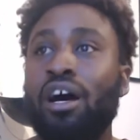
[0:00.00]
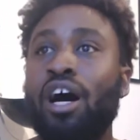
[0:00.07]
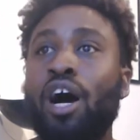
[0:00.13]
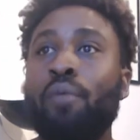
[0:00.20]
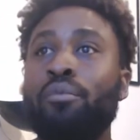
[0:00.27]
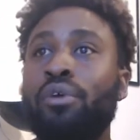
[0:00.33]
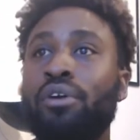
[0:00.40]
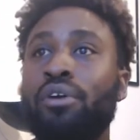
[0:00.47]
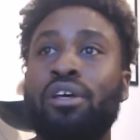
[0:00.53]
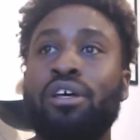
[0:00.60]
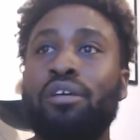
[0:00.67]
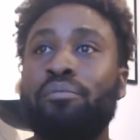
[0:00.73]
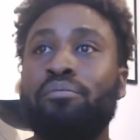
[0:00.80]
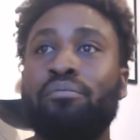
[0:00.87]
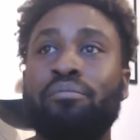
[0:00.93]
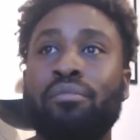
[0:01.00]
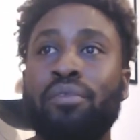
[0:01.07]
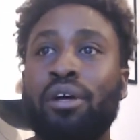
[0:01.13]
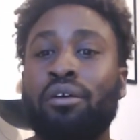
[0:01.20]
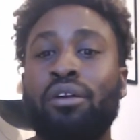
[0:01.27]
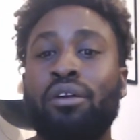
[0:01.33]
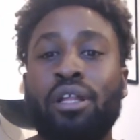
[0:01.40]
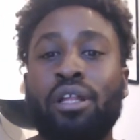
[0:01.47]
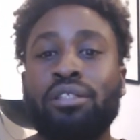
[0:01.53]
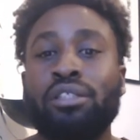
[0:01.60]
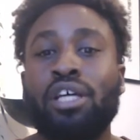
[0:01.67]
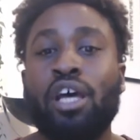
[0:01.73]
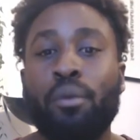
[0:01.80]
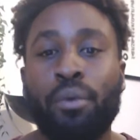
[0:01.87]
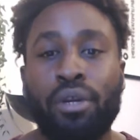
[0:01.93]
I'm gonna learn
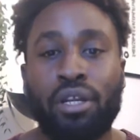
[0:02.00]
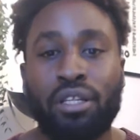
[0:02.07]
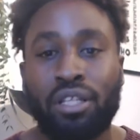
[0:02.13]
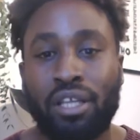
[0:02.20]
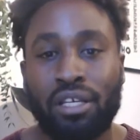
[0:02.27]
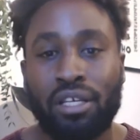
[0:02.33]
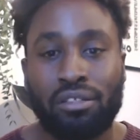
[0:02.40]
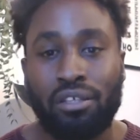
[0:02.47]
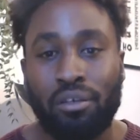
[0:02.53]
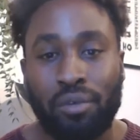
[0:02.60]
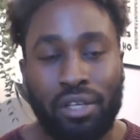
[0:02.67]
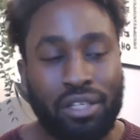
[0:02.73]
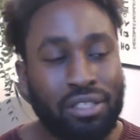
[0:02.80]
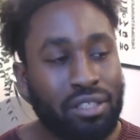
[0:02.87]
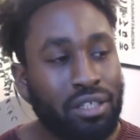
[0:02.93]
German in the next 2 weeks,